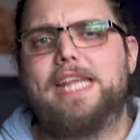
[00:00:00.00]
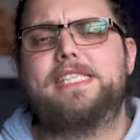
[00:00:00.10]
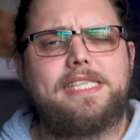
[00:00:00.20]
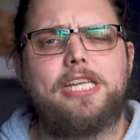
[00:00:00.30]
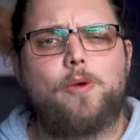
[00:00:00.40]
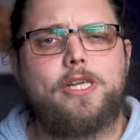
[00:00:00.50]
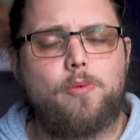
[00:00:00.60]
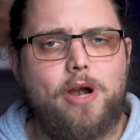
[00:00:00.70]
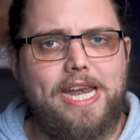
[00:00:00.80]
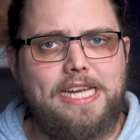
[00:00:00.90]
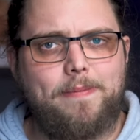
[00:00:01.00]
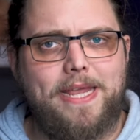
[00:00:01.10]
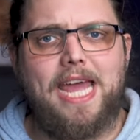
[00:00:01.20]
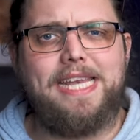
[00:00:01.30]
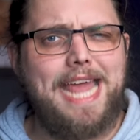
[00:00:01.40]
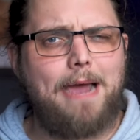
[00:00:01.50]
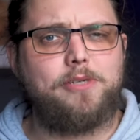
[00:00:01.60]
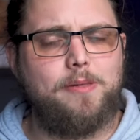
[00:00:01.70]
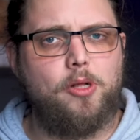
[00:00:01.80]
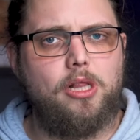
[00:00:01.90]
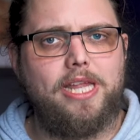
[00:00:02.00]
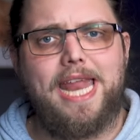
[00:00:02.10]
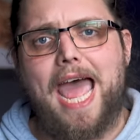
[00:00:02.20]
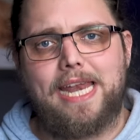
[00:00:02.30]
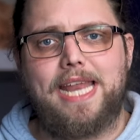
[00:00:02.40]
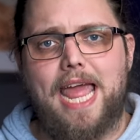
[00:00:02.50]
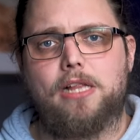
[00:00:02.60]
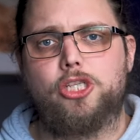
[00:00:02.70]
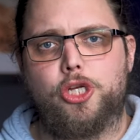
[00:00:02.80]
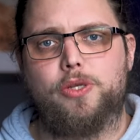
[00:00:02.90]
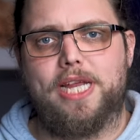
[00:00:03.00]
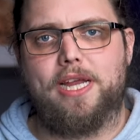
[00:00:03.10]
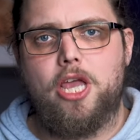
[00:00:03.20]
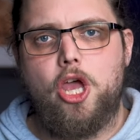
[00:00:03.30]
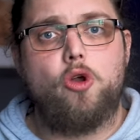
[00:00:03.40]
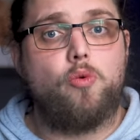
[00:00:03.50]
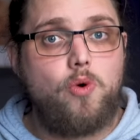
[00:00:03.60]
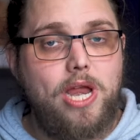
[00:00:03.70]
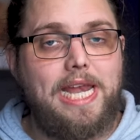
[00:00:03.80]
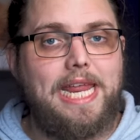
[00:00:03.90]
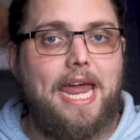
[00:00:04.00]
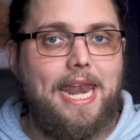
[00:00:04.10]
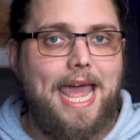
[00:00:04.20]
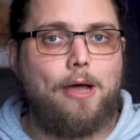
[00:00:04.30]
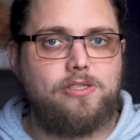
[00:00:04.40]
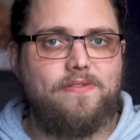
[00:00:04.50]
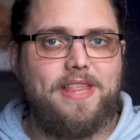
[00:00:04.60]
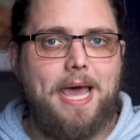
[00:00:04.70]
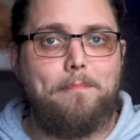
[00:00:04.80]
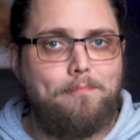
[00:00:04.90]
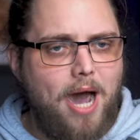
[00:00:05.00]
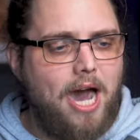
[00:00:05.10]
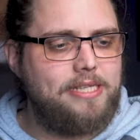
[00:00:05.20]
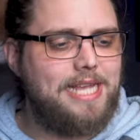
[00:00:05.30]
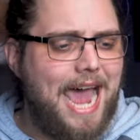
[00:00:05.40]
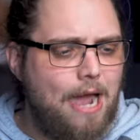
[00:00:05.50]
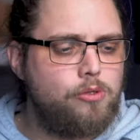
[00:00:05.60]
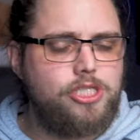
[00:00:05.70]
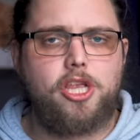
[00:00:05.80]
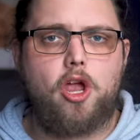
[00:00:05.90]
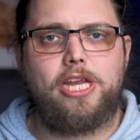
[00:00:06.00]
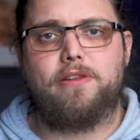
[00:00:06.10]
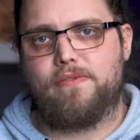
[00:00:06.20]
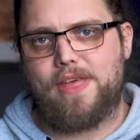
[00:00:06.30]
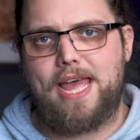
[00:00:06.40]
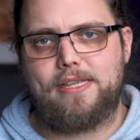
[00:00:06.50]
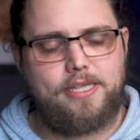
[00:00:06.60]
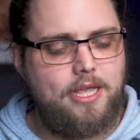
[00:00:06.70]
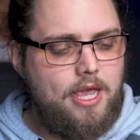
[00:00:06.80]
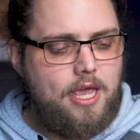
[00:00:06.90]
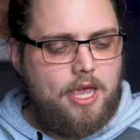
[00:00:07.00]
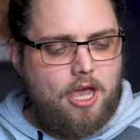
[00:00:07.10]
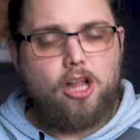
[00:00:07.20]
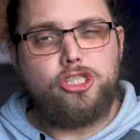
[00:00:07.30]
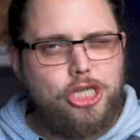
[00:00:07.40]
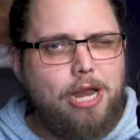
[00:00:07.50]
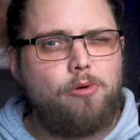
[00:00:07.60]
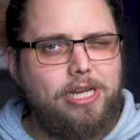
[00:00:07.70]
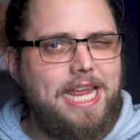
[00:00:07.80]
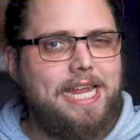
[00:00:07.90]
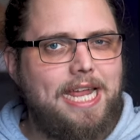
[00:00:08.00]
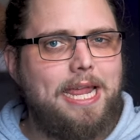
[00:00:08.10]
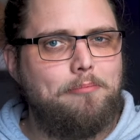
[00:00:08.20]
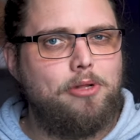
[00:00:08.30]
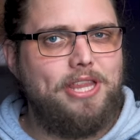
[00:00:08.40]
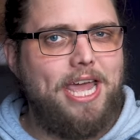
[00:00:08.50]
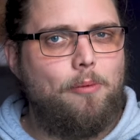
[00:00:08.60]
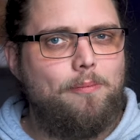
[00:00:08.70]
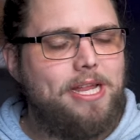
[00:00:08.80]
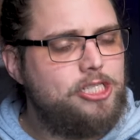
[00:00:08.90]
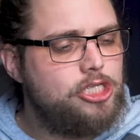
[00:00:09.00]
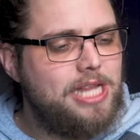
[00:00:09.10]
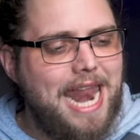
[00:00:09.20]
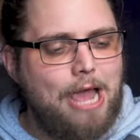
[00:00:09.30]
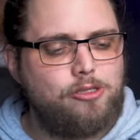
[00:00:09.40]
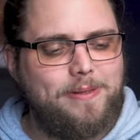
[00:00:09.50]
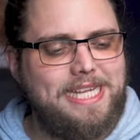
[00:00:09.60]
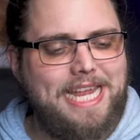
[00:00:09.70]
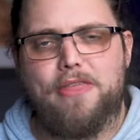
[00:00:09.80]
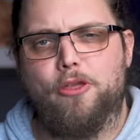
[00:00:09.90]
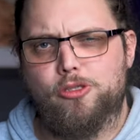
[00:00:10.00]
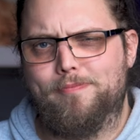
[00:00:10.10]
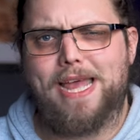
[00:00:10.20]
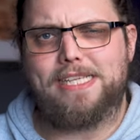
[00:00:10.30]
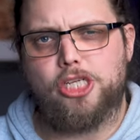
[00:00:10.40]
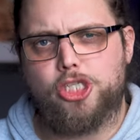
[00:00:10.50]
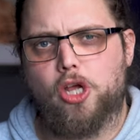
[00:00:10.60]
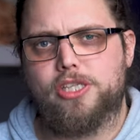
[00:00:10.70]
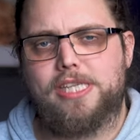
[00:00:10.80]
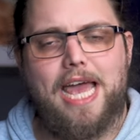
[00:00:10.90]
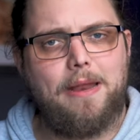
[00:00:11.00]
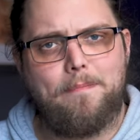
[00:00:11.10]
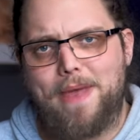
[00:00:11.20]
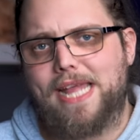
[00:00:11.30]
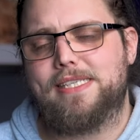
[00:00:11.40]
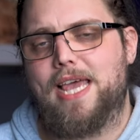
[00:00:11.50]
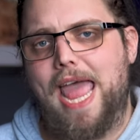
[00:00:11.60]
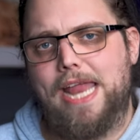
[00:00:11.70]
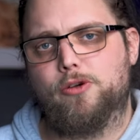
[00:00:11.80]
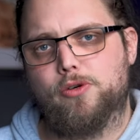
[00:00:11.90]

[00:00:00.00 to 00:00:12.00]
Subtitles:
It's a situation where I need to be adaptable, and handheld shooting really allows for that. But outside of that, I'll generally take a gimbal now. It just allows me to get those better shots and a better end